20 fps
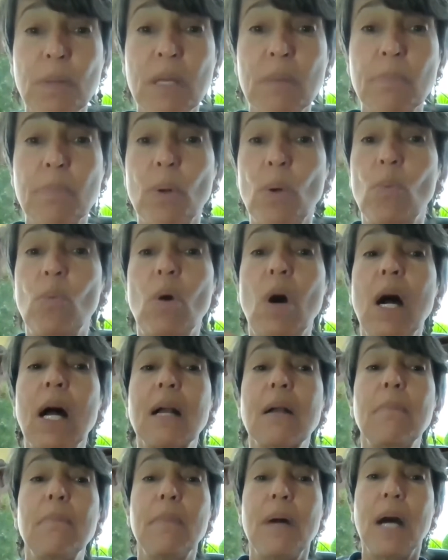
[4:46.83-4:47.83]
people
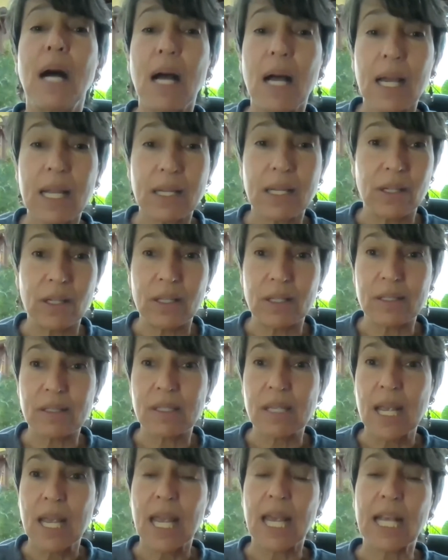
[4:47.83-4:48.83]
walk miles,